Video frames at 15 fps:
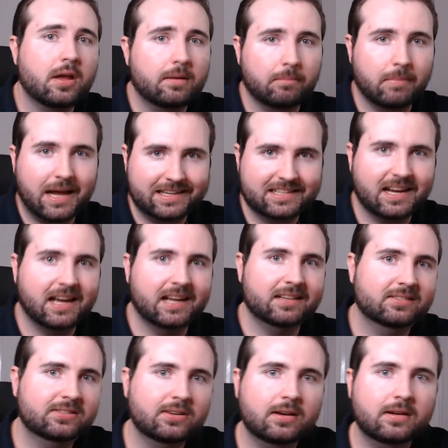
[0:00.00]
maintain
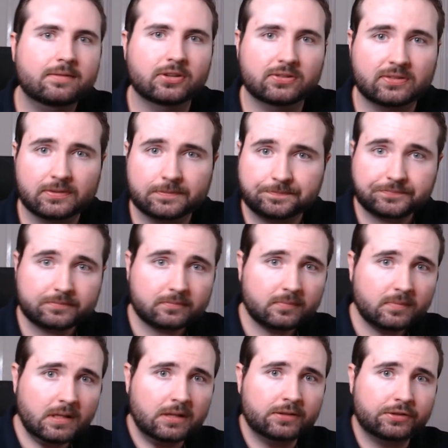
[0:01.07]
servers,
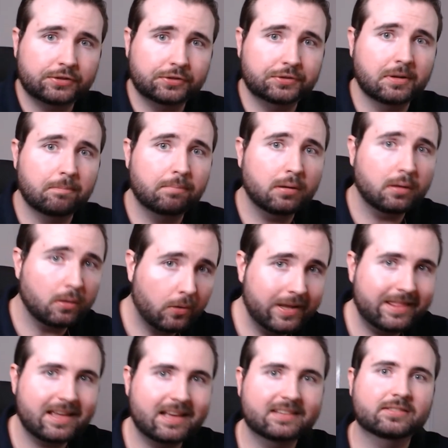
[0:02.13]
to
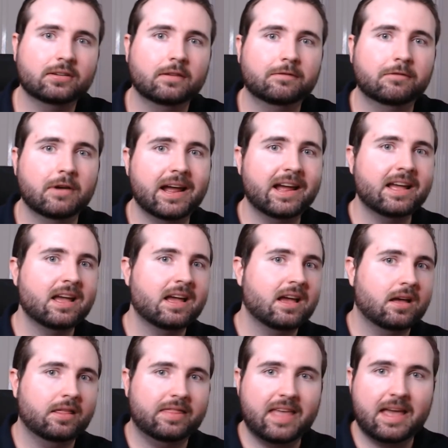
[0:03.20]
deploy their software,
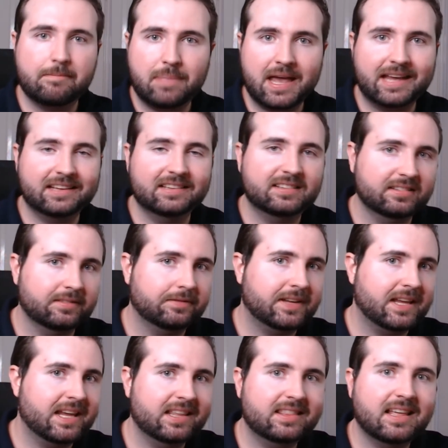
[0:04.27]
their pieces of
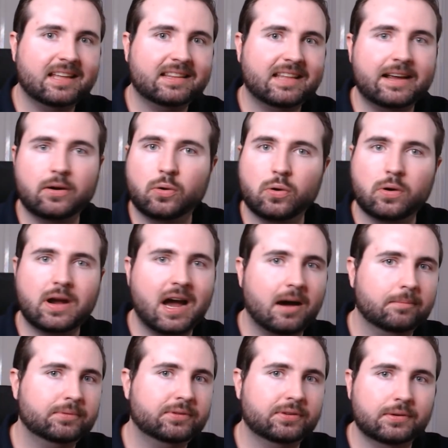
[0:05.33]
kit that they hook
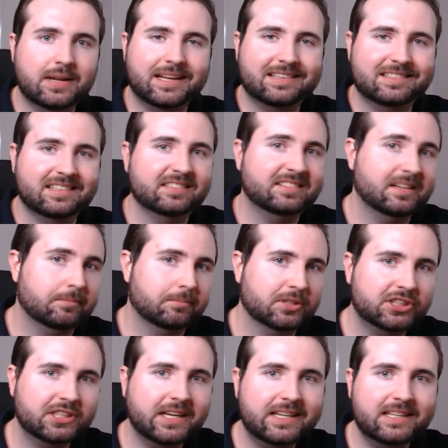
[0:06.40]
up to existing
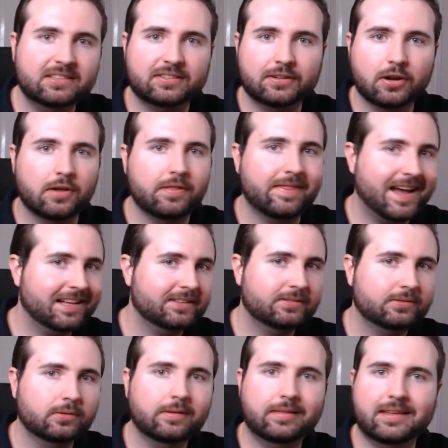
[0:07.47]
machines. That
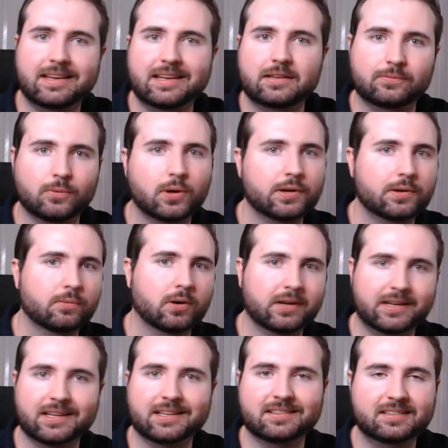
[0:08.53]
sort of thing is what you want
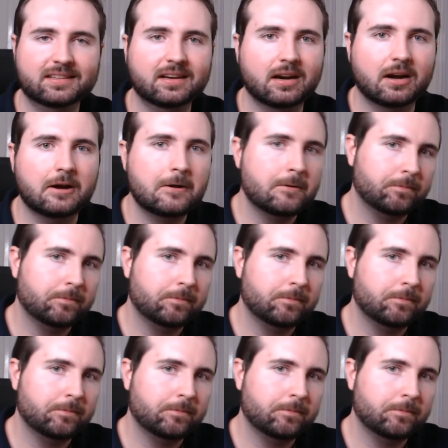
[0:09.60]
to consider.